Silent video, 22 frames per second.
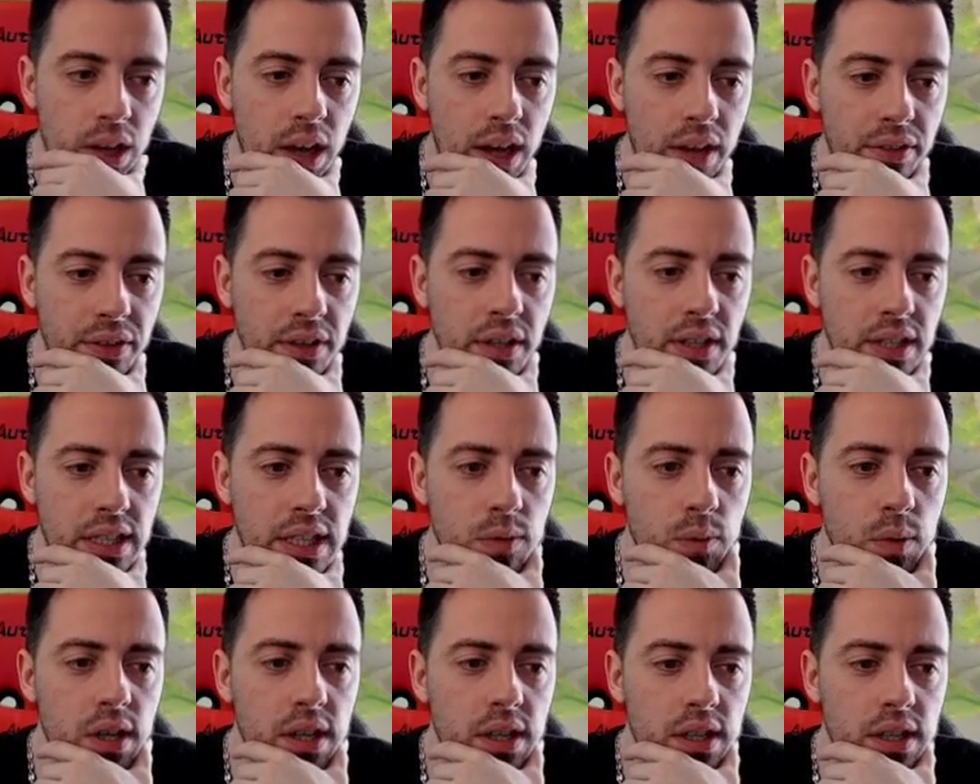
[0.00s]
I think
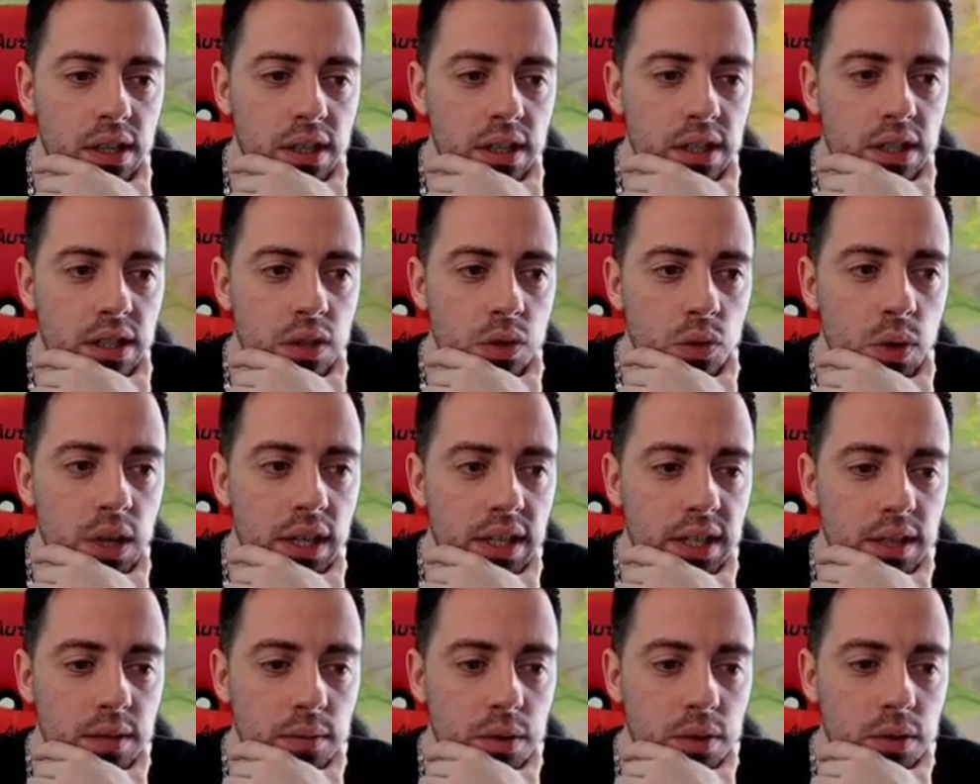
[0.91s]
Sewell is a great
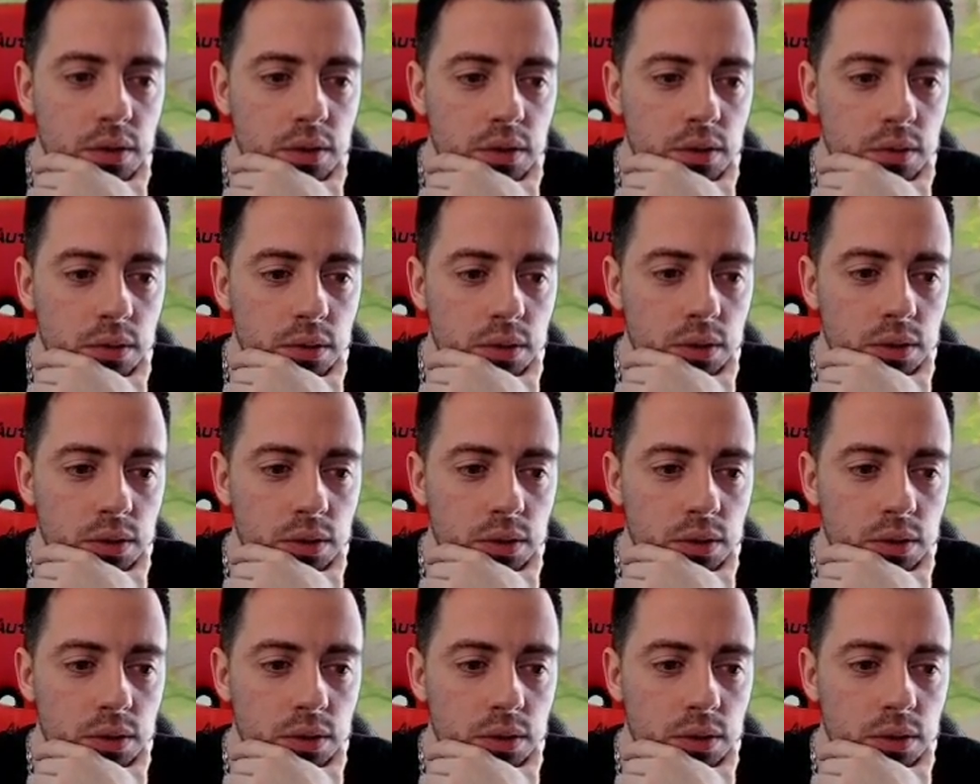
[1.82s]
hero though.